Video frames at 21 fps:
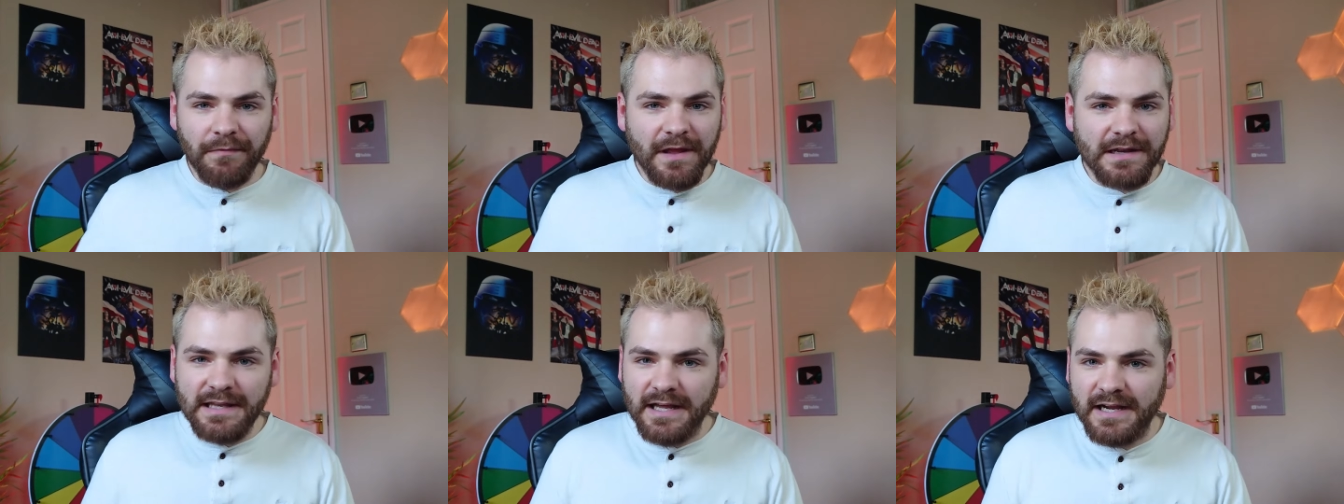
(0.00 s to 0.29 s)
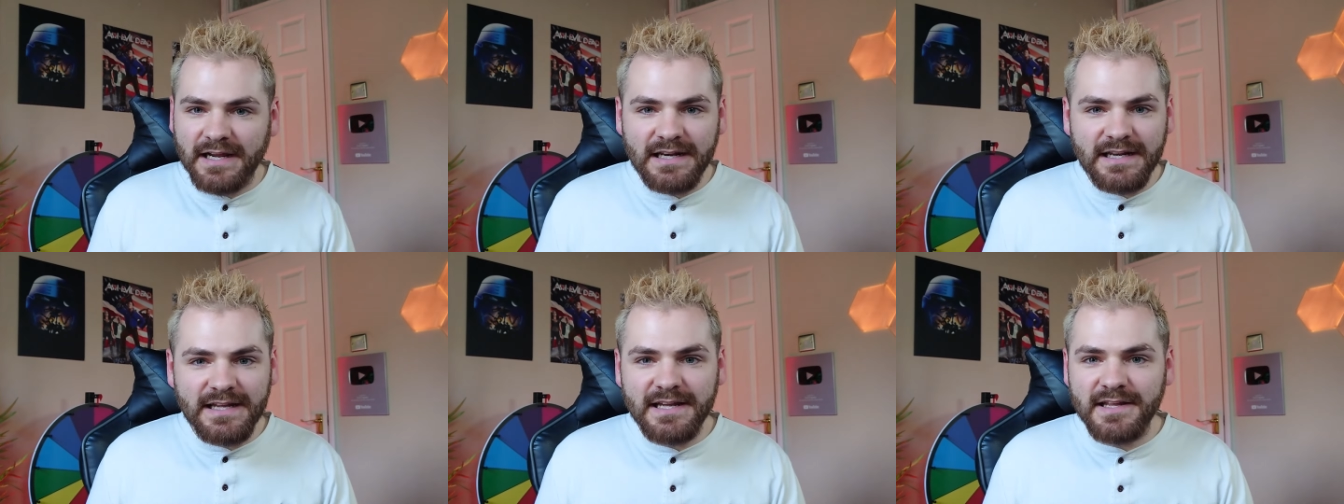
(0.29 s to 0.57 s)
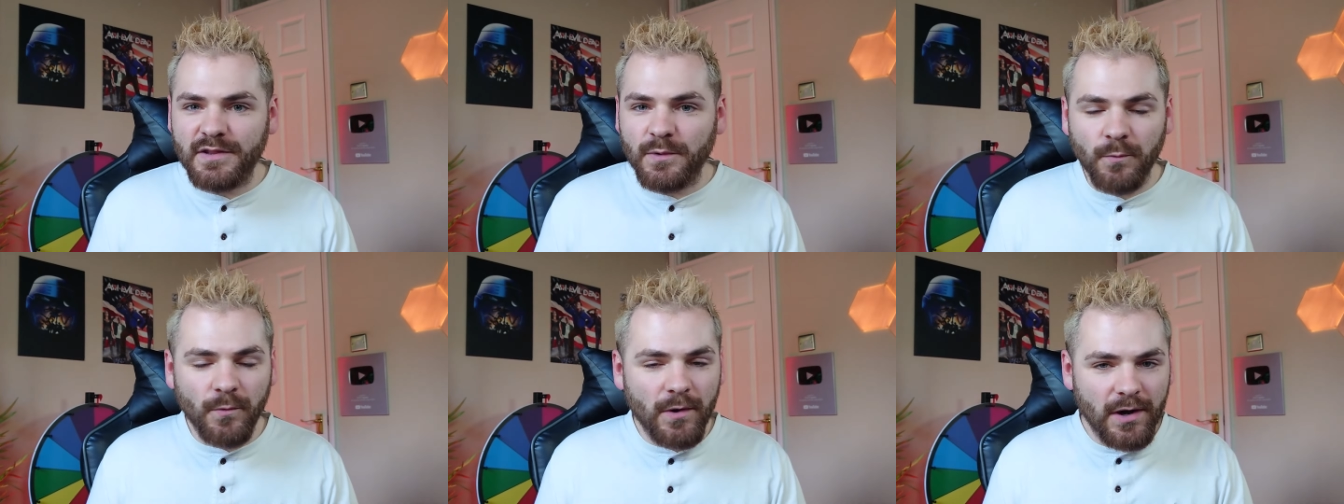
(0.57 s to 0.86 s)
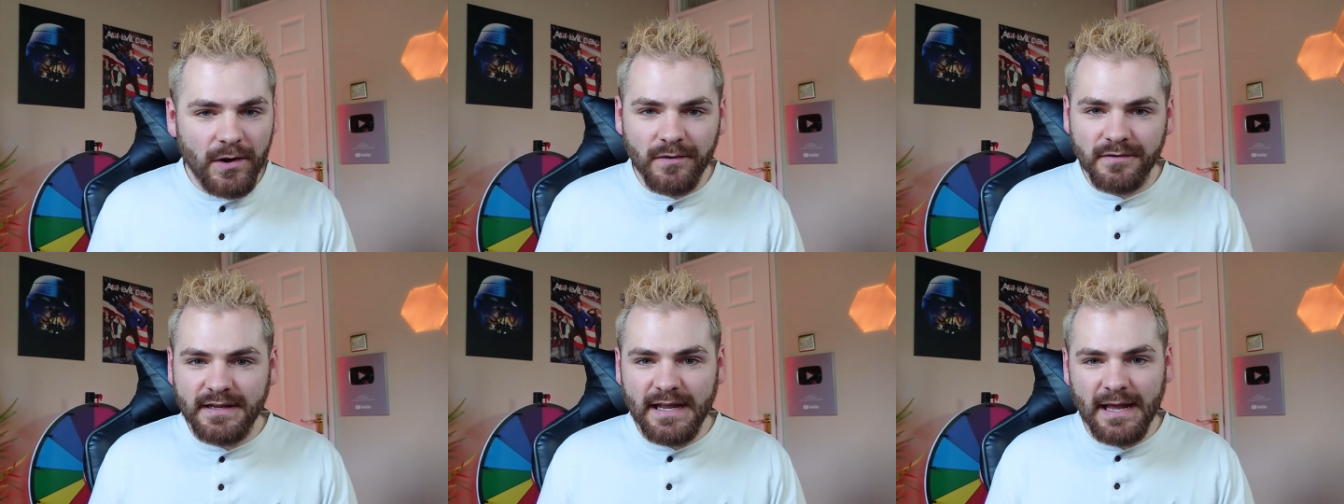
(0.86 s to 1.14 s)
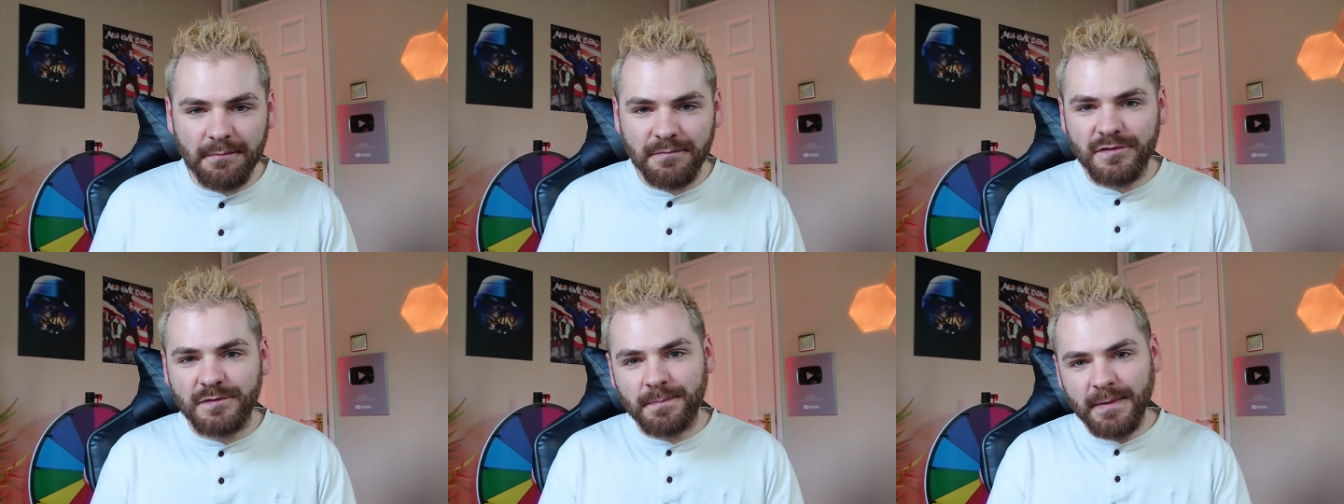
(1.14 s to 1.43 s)
luckily the world
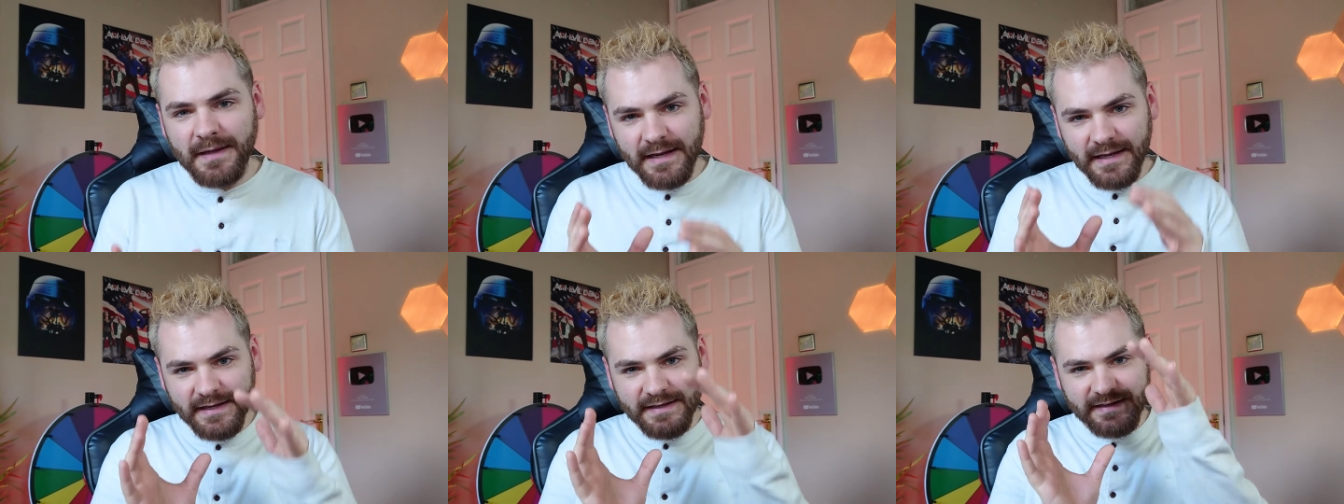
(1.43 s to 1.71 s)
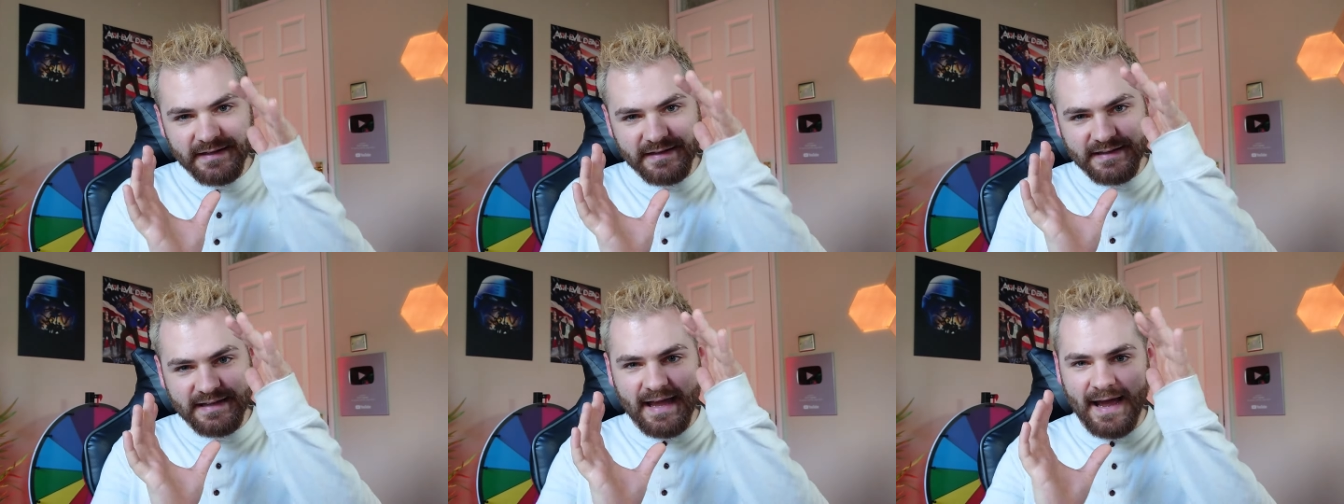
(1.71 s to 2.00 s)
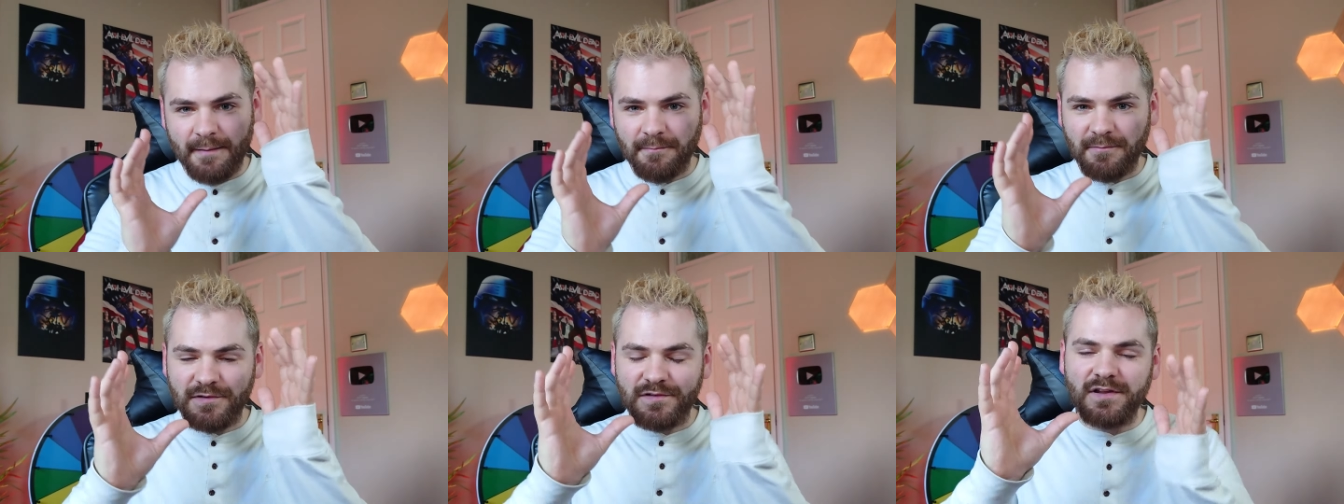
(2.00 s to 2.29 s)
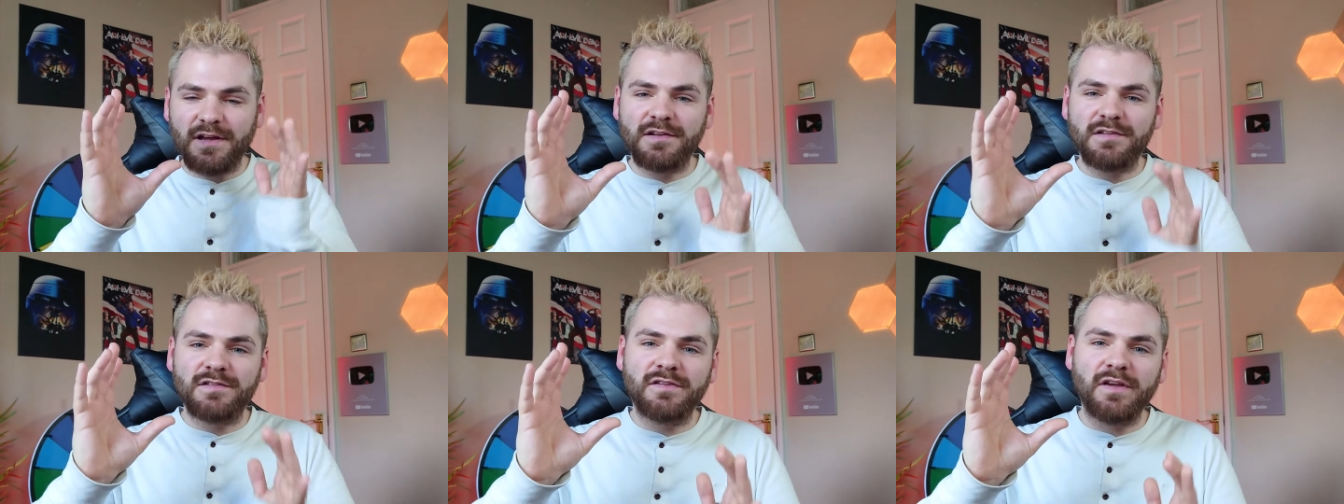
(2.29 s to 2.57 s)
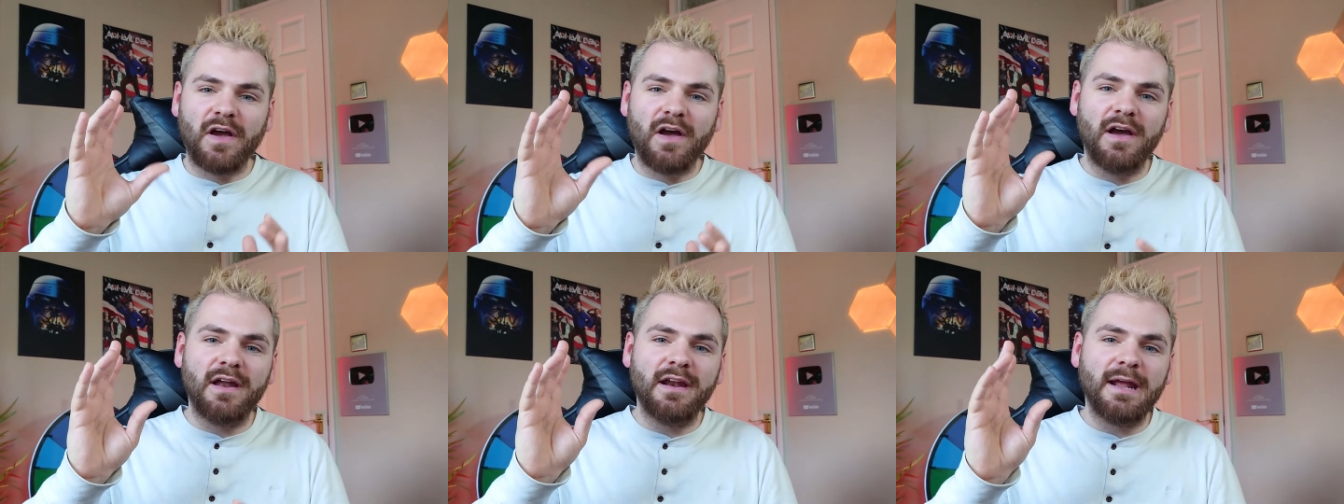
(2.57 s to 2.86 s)
kept spinning, and then the camera starts
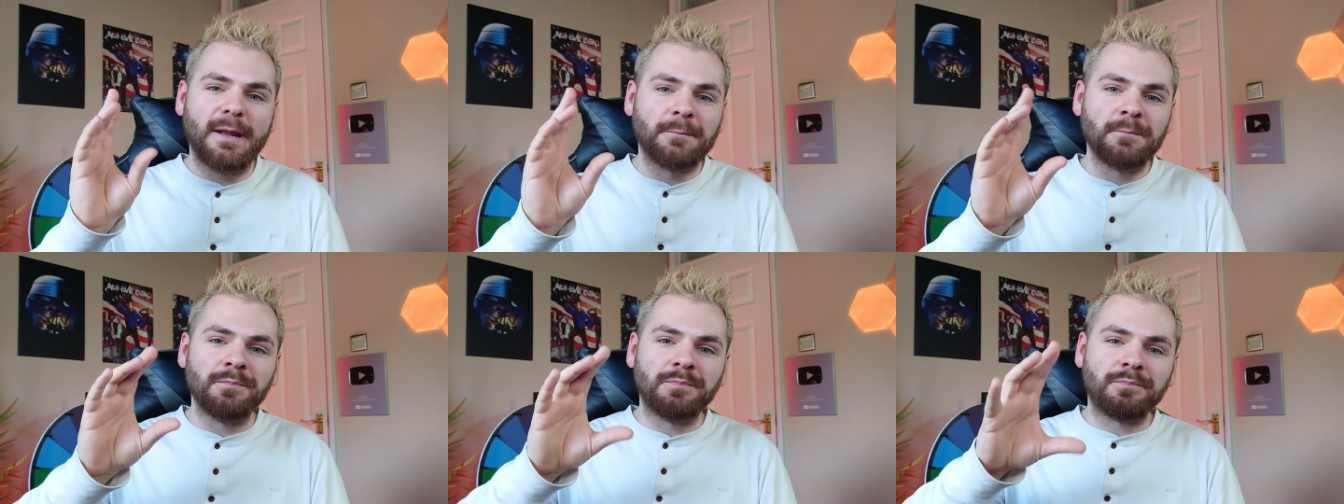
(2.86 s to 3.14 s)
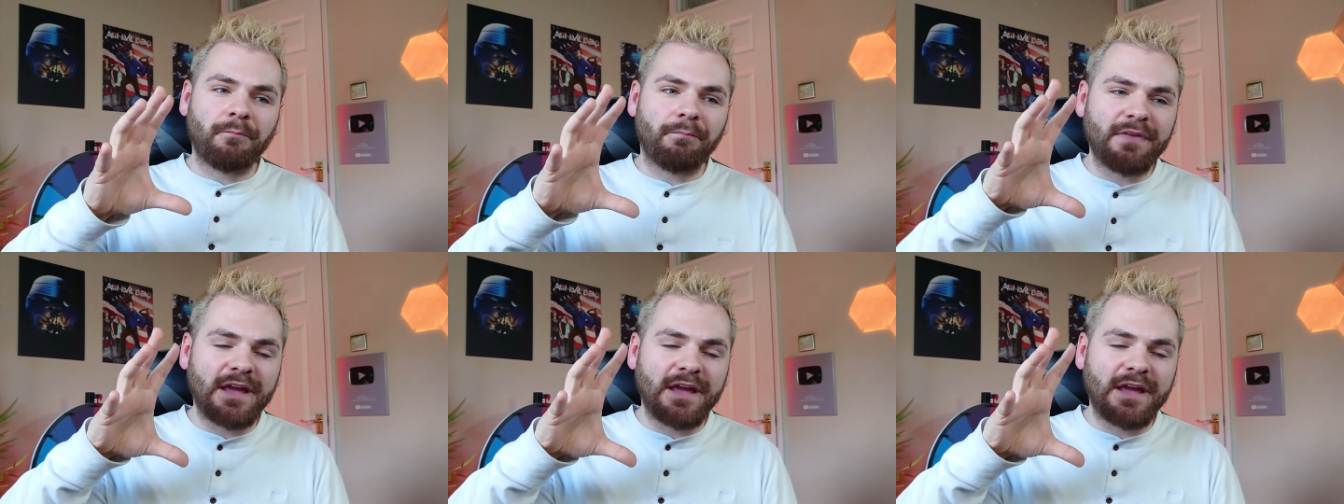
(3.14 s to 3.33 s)
turning.